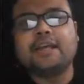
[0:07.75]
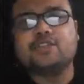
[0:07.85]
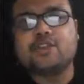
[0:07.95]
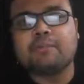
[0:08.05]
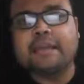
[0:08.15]
I
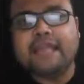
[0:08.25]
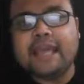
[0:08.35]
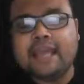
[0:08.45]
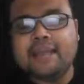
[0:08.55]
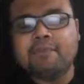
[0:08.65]
show my
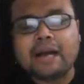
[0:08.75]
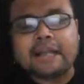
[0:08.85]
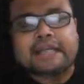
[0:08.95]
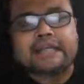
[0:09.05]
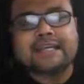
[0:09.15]
daily
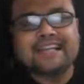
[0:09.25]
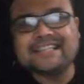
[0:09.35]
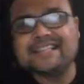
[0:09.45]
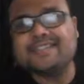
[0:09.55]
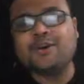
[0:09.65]
market
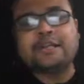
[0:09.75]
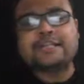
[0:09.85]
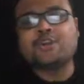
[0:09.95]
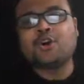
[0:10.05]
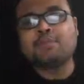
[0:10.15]
analysis on the
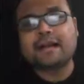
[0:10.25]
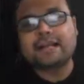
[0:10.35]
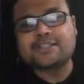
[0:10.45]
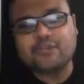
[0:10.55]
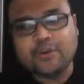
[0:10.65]
stock
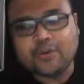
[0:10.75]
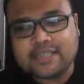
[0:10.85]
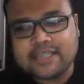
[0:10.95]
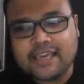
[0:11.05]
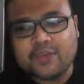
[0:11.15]
markets of
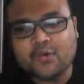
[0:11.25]
USA,